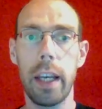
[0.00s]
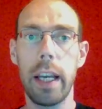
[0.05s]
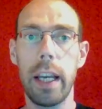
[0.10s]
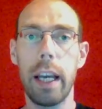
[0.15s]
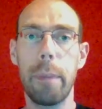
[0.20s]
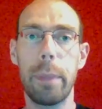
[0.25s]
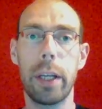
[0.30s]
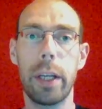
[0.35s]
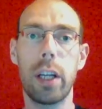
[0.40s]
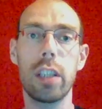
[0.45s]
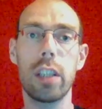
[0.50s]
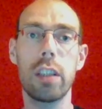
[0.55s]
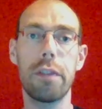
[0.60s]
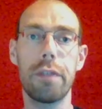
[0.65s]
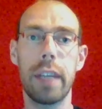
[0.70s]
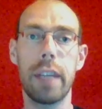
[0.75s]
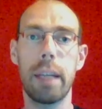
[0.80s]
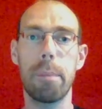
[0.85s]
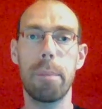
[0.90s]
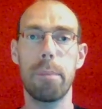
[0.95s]
Because of
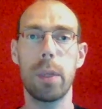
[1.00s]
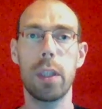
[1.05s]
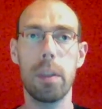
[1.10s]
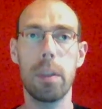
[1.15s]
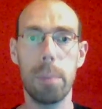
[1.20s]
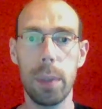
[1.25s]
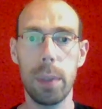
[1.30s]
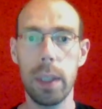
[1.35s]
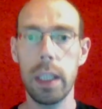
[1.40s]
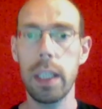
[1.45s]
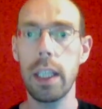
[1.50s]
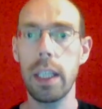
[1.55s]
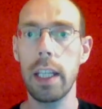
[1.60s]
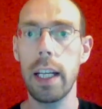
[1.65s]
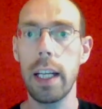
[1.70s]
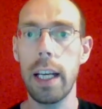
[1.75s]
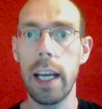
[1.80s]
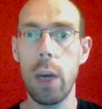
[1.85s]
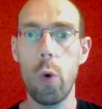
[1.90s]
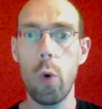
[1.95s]
that monopoly,
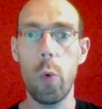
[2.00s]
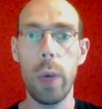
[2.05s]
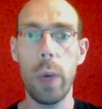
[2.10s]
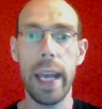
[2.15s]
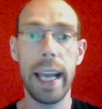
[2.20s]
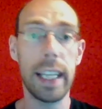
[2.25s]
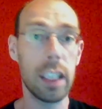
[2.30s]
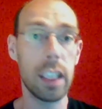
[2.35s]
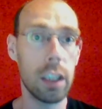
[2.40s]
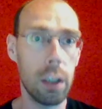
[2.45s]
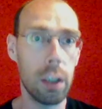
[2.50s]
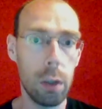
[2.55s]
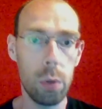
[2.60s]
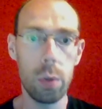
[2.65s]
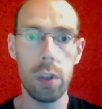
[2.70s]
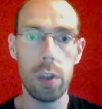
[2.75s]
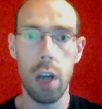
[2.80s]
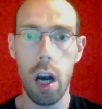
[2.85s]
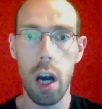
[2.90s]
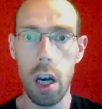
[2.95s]
we
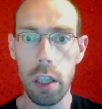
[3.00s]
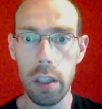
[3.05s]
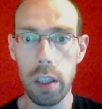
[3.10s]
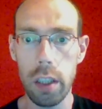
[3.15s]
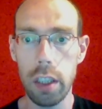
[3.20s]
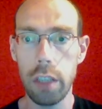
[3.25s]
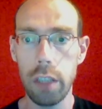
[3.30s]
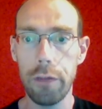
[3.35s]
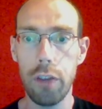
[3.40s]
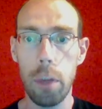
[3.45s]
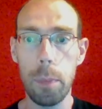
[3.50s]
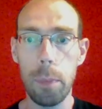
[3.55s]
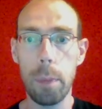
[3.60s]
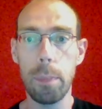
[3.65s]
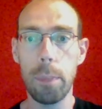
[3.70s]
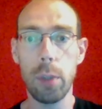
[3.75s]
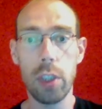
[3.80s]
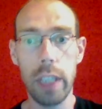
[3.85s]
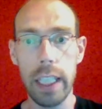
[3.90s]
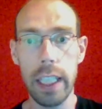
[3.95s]
exclude others from the
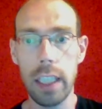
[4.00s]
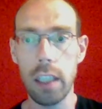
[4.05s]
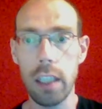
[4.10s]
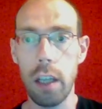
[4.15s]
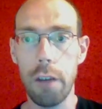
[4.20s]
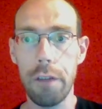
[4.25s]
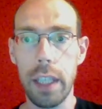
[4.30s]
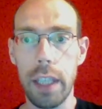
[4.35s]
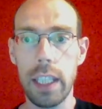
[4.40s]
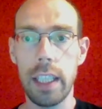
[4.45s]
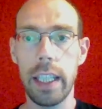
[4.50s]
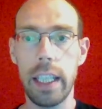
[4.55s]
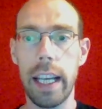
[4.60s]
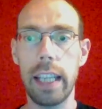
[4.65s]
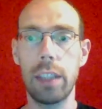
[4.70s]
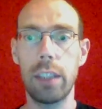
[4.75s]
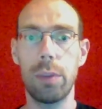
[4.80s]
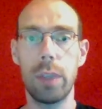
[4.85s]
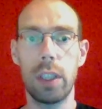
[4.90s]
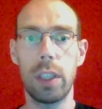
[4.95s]
possession of that
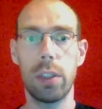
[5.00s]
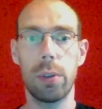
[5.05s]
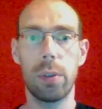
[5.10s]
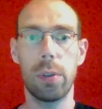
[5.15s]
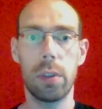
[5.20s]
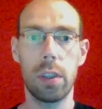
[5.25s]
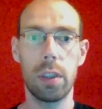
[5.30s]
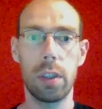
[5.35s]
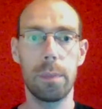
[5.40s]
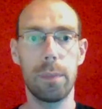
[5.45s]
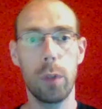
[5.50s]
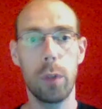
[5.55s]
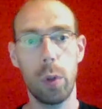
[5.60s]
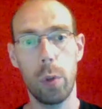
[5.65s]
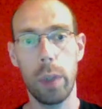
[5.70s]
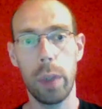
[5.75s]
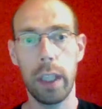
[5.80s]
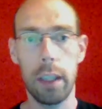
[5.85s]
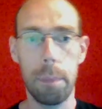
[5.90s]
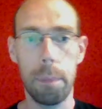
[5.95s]
scarce resource
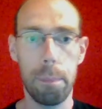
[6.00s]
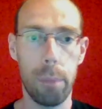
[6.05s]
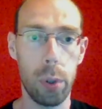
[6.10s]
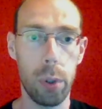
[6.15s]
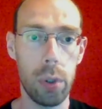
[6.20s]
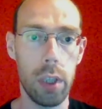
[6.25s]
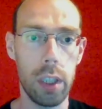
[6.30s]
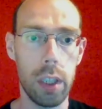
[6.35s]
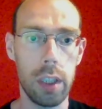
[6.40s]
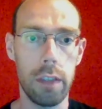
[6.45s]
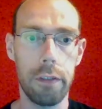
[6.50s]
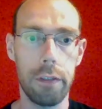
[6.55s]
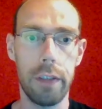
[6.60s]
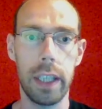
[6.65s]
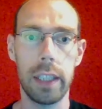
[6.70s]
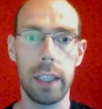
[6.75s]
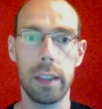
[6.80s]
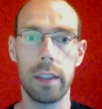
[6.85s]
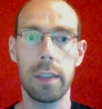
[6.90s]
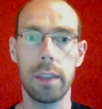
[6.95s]
or that production
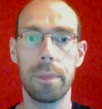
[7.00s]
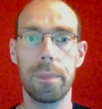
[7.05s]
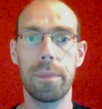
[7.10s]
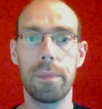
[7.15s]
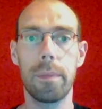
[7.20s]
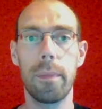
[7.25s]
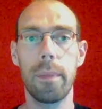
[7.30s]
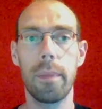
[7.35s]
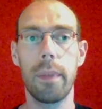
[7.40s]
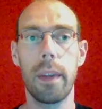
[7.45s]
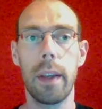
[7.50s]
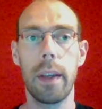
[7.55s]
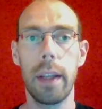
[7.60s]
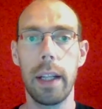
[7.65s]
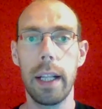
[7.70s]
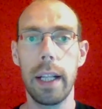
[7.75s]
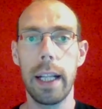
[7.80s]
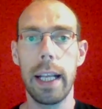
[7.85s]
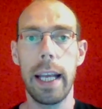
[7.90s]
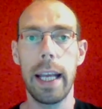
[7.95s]
factor.
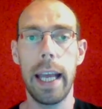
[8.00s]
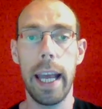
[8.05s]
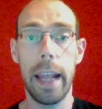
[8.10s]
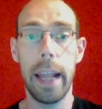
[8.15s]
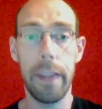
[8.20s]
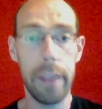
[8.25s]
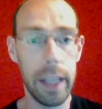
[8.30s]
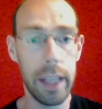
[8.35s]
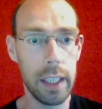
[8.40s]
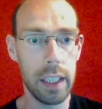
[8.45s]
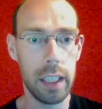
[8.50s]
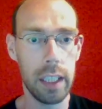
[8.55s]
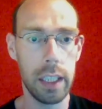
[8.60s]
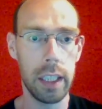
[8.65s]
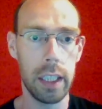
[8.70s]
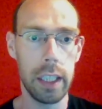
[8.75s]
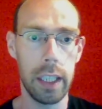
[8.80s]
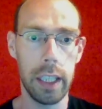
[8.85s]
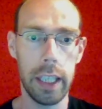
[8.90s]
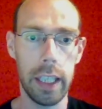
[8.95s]
And that
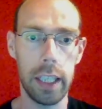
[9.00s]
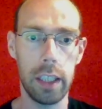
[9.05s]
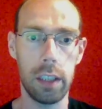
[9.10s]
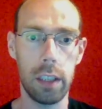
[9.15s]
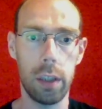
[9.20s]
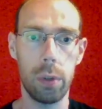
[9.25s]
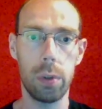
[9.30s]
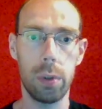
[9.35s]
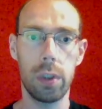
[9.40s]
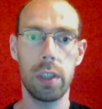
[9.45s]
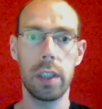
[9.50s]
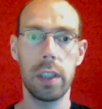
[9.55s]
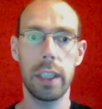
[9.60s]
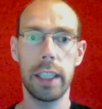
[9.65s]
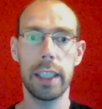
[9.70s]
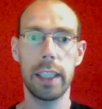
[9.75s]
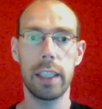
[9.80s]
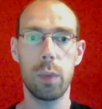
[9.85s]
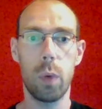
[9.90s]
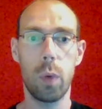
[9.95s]
exclusion
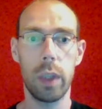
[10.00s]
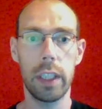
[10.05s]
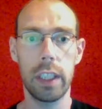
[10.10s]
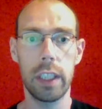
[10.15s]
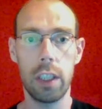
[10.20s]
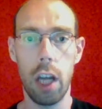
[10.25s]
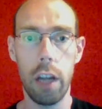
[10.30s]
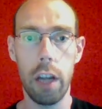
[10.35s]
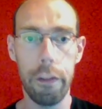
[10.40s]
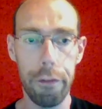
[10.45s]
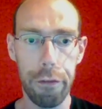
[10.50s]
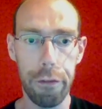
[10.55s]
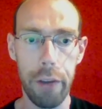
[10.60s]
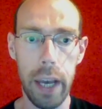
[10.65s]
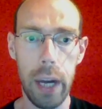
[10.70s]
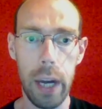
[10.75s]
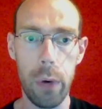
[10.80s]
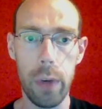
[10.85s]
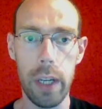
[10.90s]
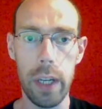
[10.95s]
is what is
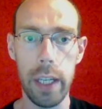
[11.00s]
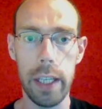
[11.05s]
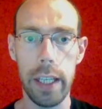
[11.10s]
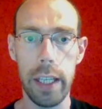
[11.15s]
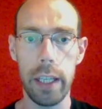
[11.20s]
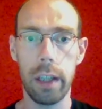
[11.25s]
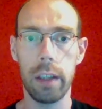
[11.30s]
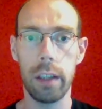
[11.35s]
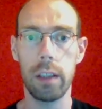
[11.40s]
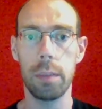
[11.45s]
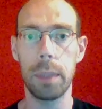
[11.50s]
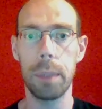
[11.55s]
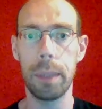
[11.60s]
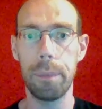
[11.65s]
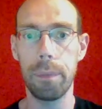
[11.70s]
unfair in the economy.